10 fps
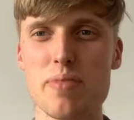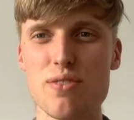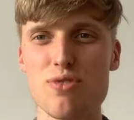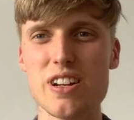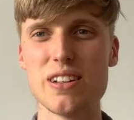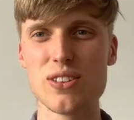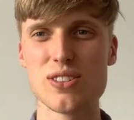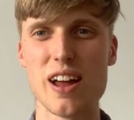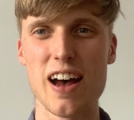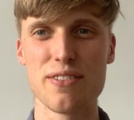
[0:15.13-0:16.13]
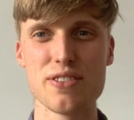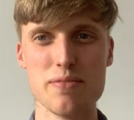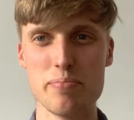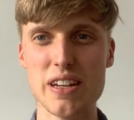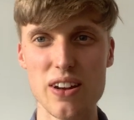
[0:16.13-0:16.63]
But it really doesn't have to
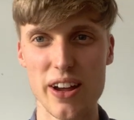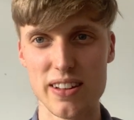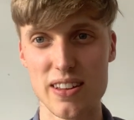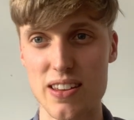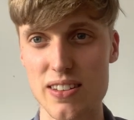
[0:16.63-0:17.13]
be like this.